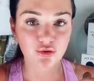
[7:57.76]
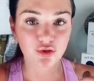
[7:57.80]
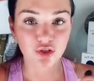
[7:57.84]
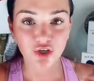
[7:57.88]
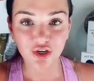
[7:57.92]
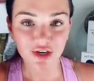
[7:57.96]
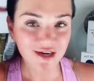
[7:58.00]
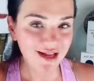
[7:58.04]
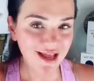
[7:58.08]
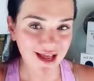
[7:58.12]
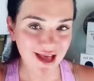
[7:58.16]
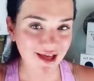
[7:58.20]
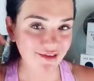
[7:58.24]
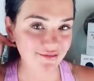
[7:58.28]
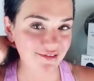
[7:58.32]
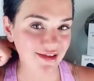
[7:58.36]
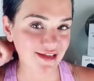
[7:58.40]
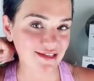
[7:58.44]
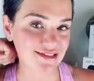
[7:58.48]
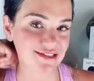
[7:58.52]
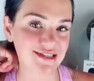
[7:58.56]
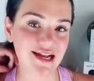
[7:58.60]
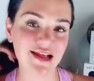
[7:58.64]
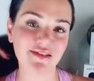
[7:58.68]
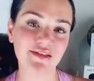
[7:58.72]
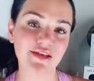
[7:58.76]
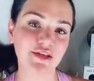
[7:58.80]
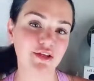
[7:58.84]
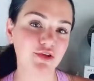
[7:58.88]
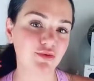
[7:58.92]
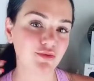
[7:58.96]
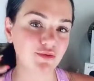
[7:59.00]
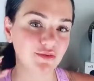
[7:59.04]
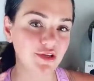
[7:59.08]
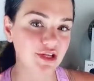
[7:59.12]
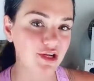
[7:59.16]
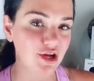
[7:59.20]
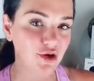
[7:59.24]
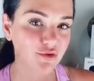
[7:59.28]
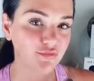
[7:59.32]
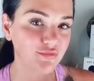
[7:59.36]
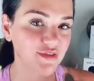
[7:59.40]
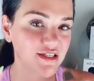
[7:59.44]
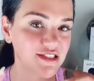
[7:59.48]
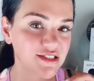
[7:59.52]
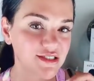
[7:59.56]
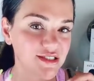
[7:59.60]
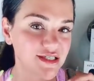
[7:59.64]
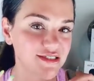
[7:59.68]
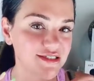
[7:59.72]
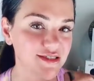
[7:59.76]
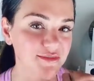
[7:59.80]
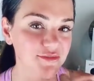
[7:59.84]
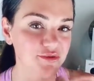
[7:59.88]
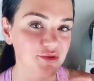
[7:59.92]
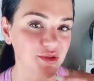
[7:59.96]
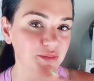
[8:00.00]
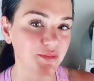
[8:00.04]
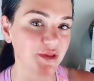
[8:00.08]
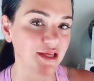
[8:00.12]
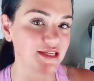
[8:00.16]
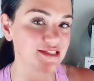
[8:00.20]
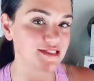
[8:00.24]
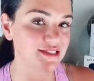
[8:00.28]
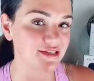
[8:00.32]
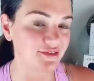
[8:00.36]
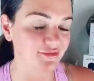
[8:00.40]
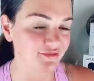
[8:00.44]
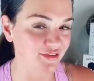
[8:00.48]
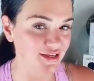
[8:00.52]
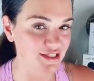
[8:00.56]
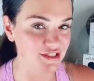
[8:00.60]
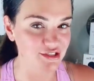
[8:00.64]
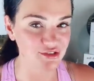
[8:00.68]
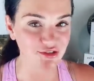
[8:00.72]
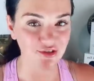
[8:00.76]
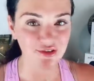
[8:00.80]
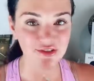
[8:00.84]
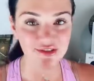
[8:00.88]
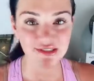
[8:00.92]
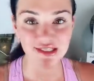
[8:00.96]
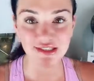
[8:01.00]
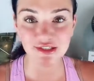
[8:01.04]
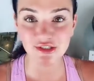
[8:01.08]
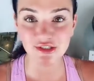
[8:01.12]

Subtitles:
you're going to have it. It's not like you know, this system's replacing facials.